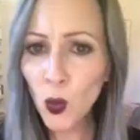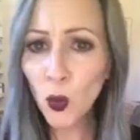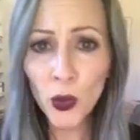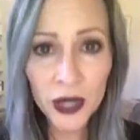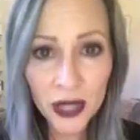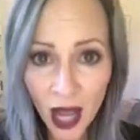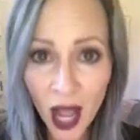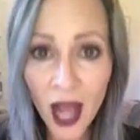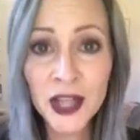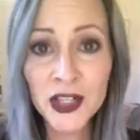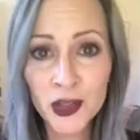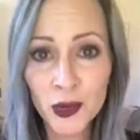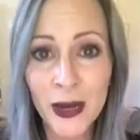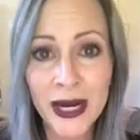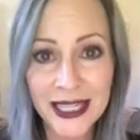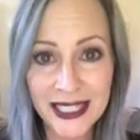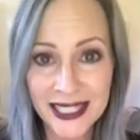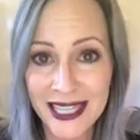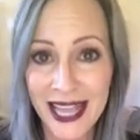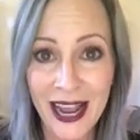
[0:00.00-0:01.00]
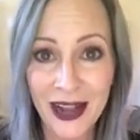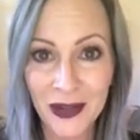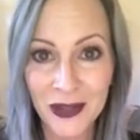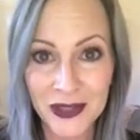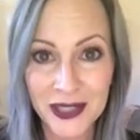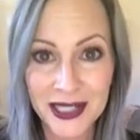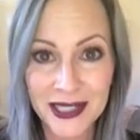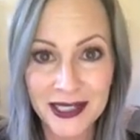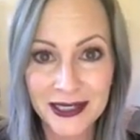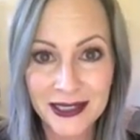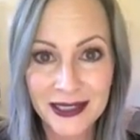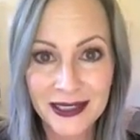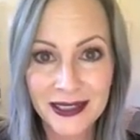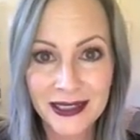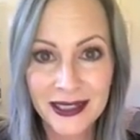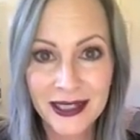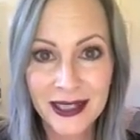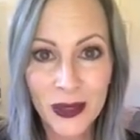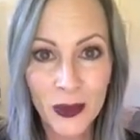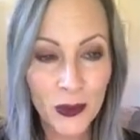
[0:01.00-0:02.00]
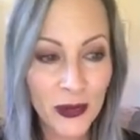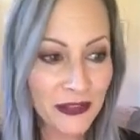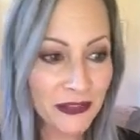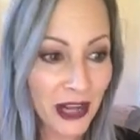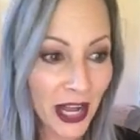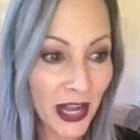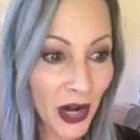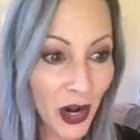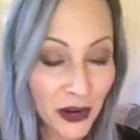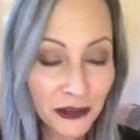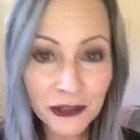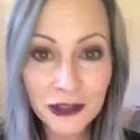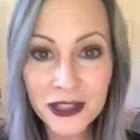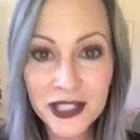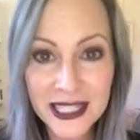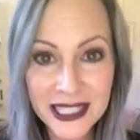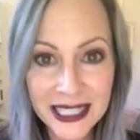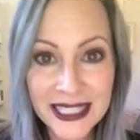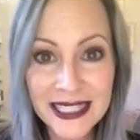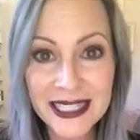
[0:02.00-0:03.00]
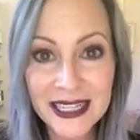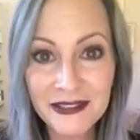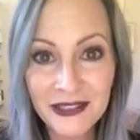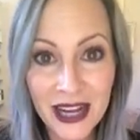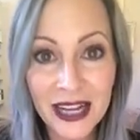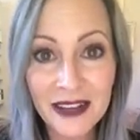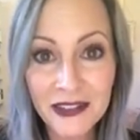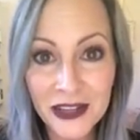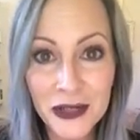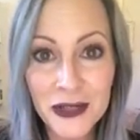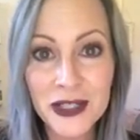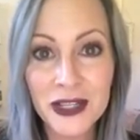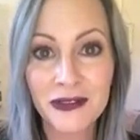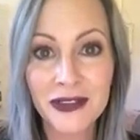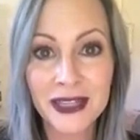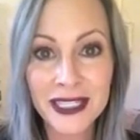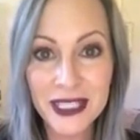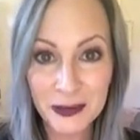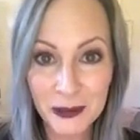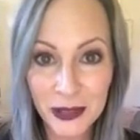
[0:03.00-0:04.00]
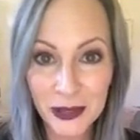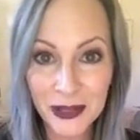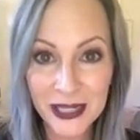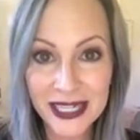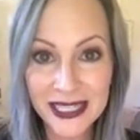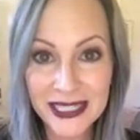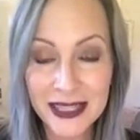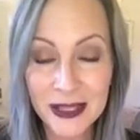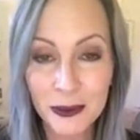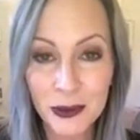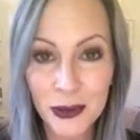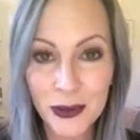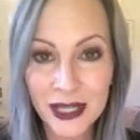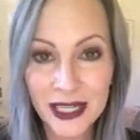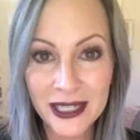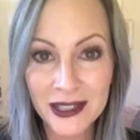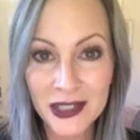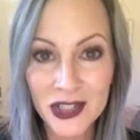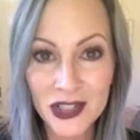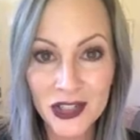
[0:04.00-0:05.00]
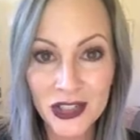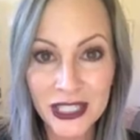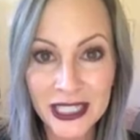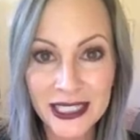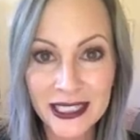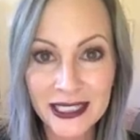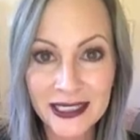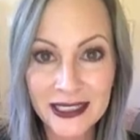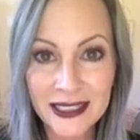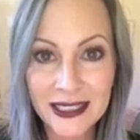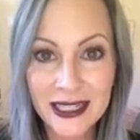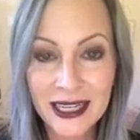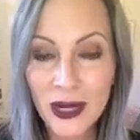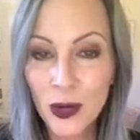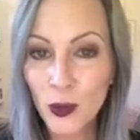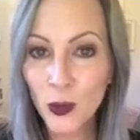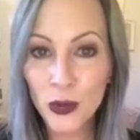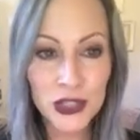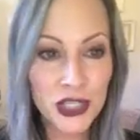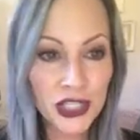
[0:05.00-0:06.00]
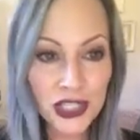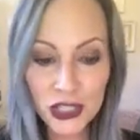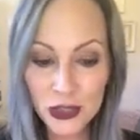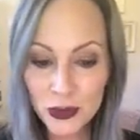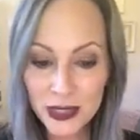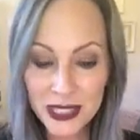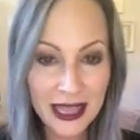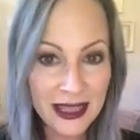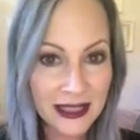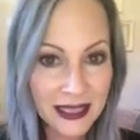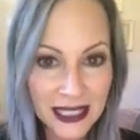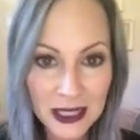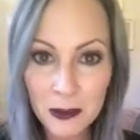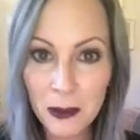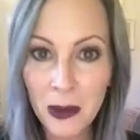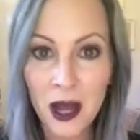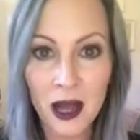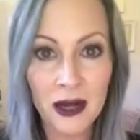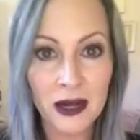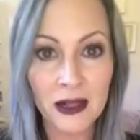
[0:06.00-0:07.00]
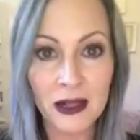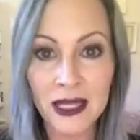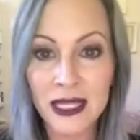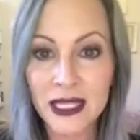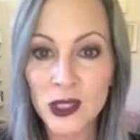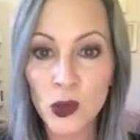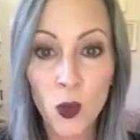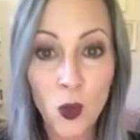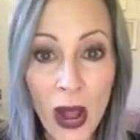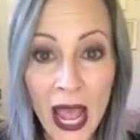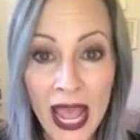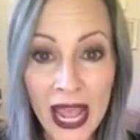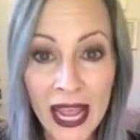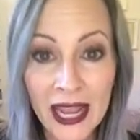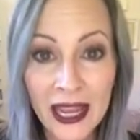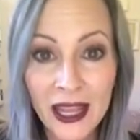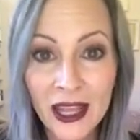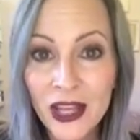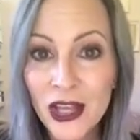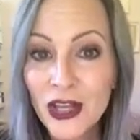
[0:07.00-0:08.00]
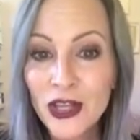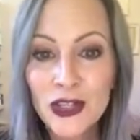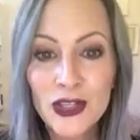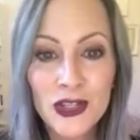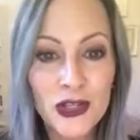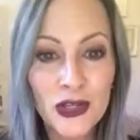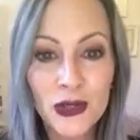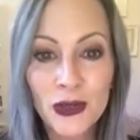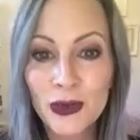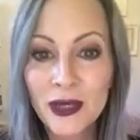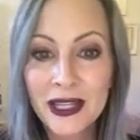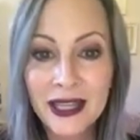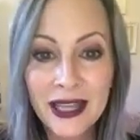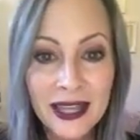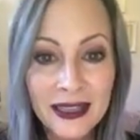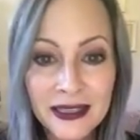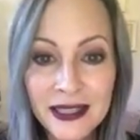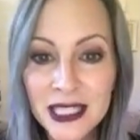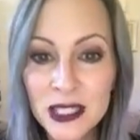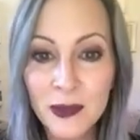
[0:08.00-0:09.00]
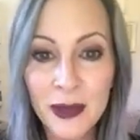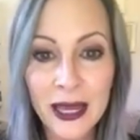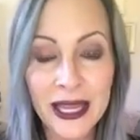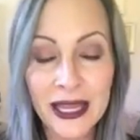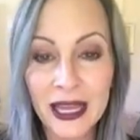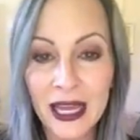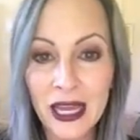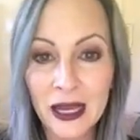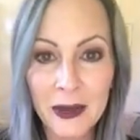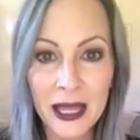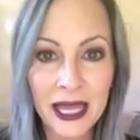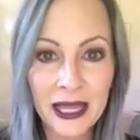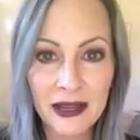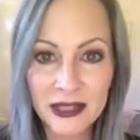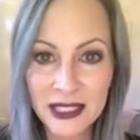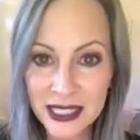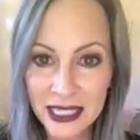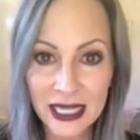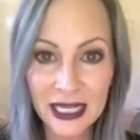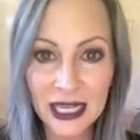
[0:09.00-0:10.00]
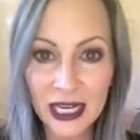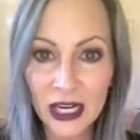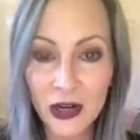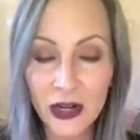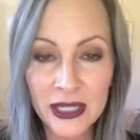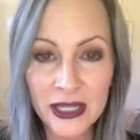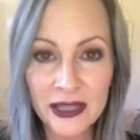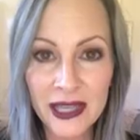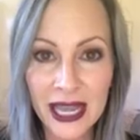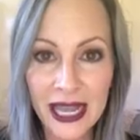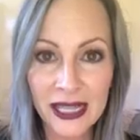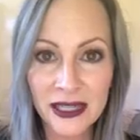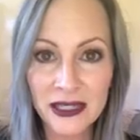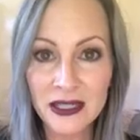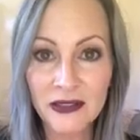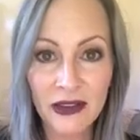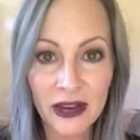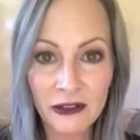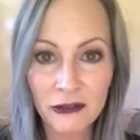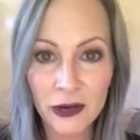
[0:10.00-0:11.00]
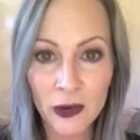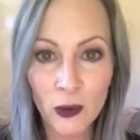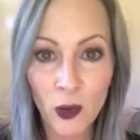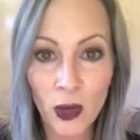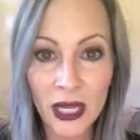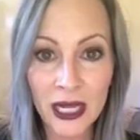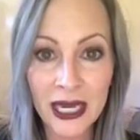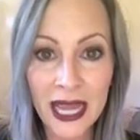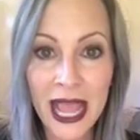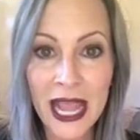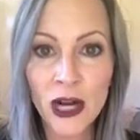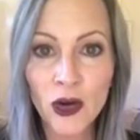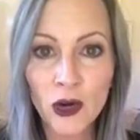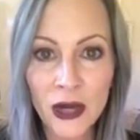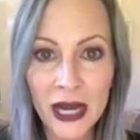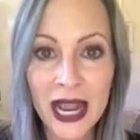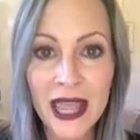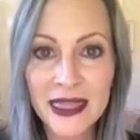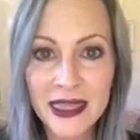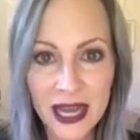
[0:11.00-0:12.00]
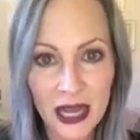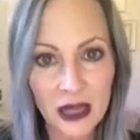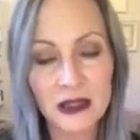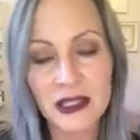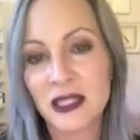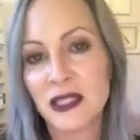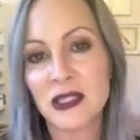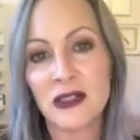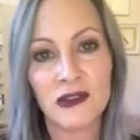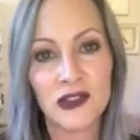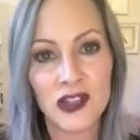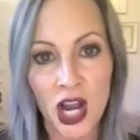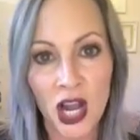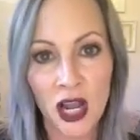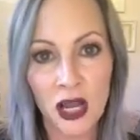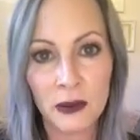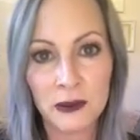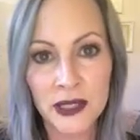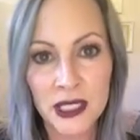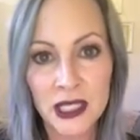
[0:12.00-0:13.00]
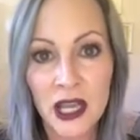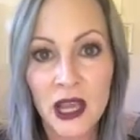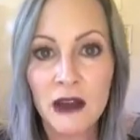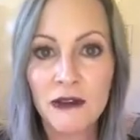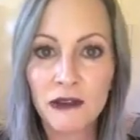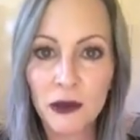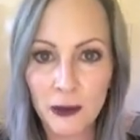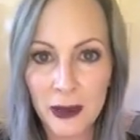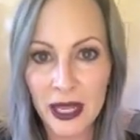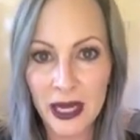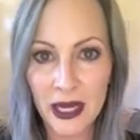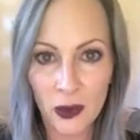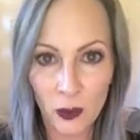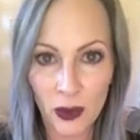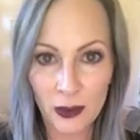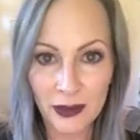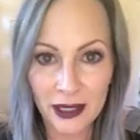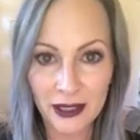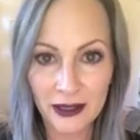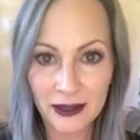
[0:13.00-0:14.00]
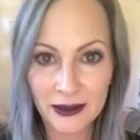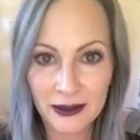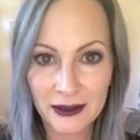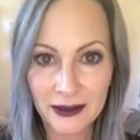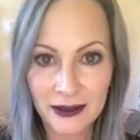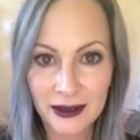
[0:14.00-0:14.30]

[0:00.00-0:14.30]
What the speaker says: We're not direct sales. We've got over 65 years of experience in the beauty industry. We're just using this model as a way to get this makeup and skincare into the hands of everyone and create thousands of jobs for men and women.